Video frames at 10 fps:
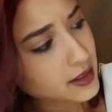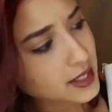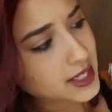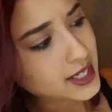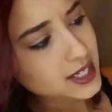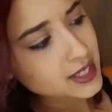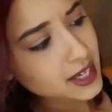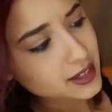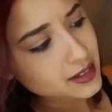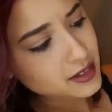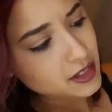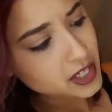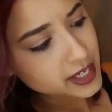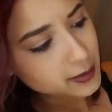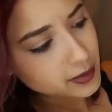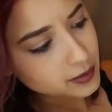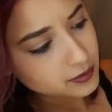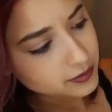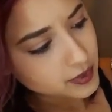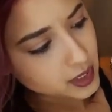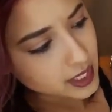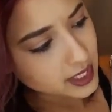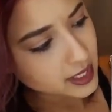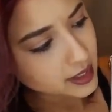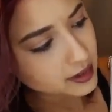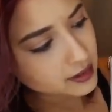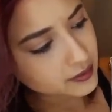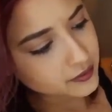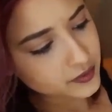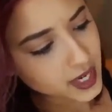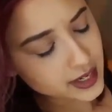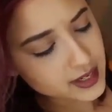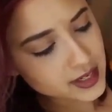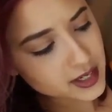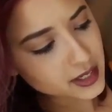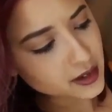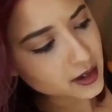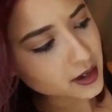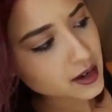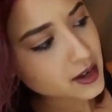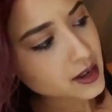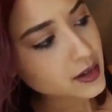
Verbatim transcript: This isn't that cheap looking kind of sticker.